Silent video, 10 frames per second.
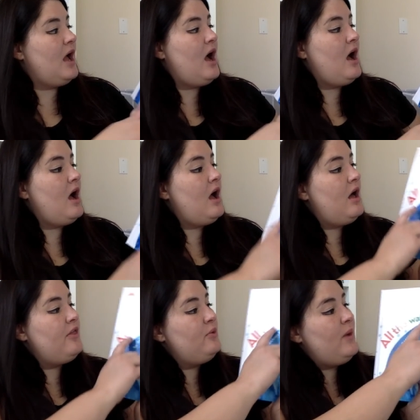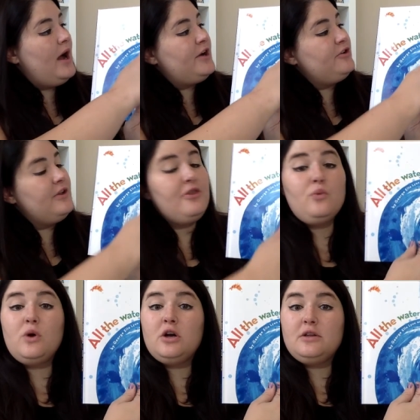All the water in the
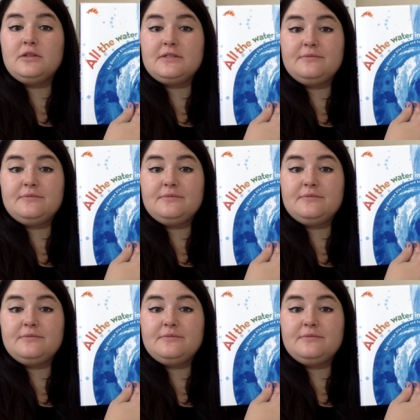world.